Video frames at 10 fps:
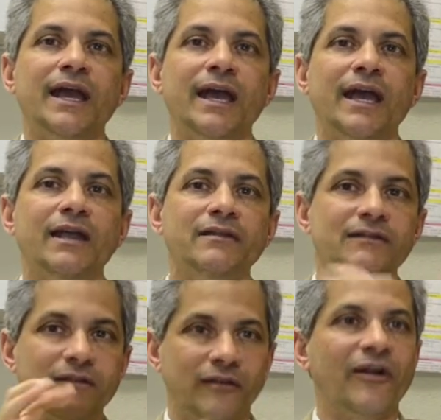And
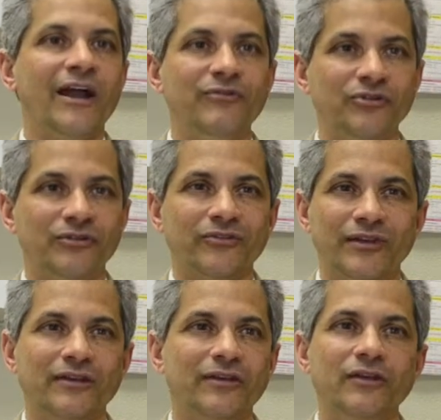the Grandview Children's
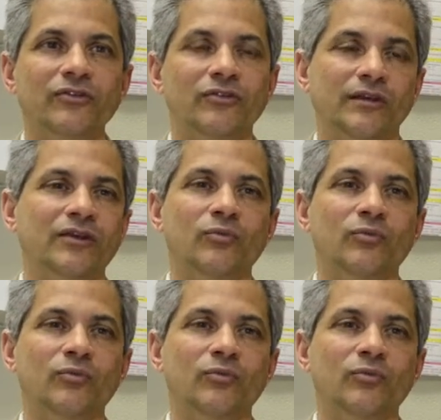Center is